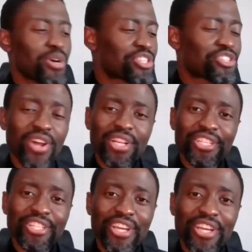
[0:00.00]
a
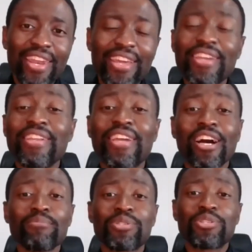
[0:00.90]
stranger, a lady
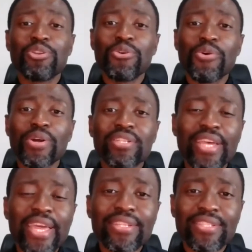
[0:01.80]
comes to you and
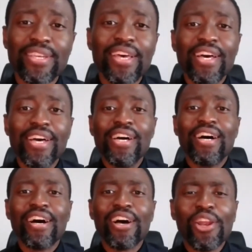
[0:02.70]
says,
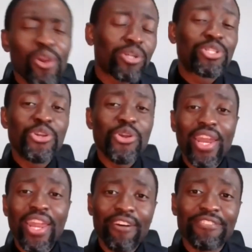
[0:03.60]
uh, look to your
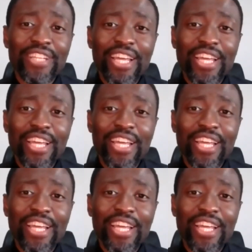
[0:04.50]
left.